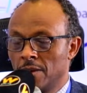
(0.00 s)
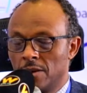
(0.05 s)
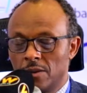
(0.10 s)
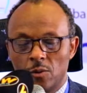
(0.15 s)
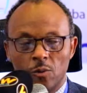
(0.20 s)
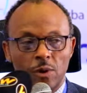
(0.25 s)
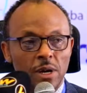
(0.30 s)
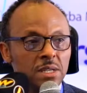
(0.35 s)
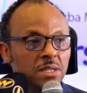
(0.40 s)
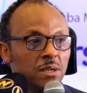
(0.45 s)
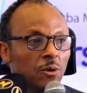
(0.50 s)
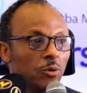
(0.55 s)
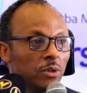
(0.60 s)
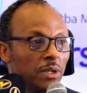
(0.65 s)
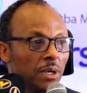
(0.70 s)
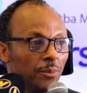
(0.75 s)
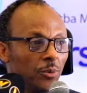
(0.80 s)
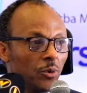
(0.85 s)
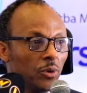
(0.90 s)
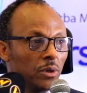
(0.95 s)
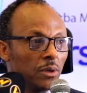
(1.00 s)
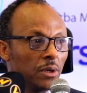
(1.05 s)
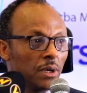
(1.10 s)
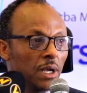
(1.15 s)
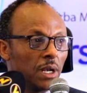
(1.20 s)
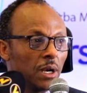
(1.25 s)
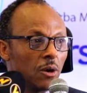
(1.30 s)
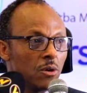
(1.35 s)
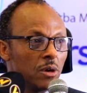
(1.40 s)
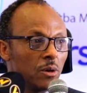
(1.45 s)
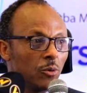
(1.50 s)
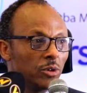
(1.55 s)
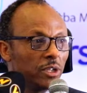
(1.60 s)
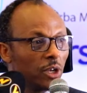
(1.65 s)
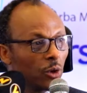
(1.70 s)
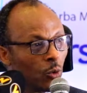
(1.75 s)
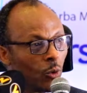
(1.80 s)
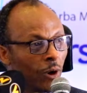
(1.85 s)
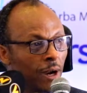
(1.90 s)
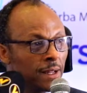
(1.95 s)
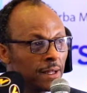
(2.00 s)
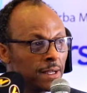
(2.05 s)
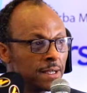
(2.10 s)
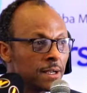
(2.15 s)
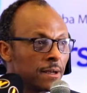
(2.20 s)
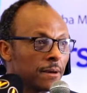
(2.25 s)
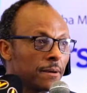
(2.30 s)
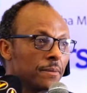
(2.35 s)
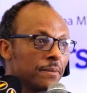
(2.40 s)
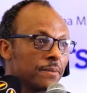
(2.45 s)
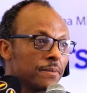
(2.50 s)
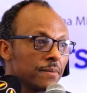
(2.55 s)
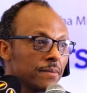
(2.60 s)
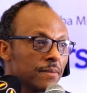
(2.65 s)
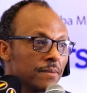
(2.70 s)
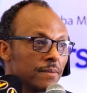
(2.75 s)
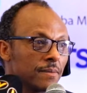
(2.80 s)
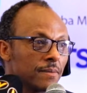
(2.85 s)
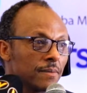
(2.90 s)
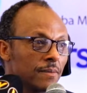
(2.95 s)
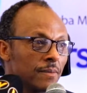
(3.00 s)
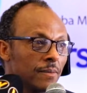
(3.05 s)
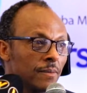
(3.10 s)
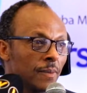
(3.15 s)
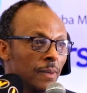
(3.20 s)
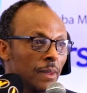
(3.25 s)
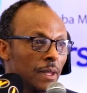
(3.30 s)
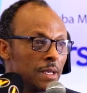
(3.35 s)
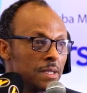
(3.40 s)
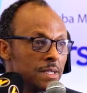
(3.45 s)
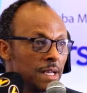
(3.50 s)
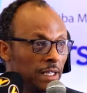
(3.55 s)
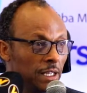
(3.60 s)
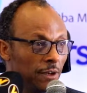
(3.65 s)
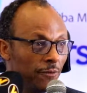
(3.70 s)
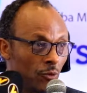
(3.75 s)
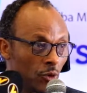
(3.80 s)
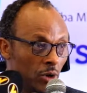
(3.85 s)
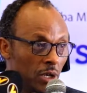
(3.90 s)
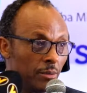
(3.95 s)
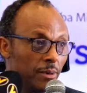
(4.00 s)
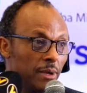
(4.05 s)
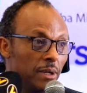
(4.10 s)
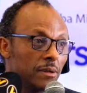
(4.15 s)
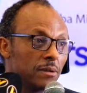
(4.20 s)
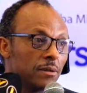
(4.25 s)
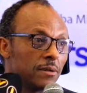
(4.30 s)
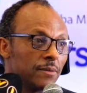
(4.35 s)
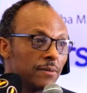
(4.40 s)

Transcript: What's the groundwater quality there? Is that affordable?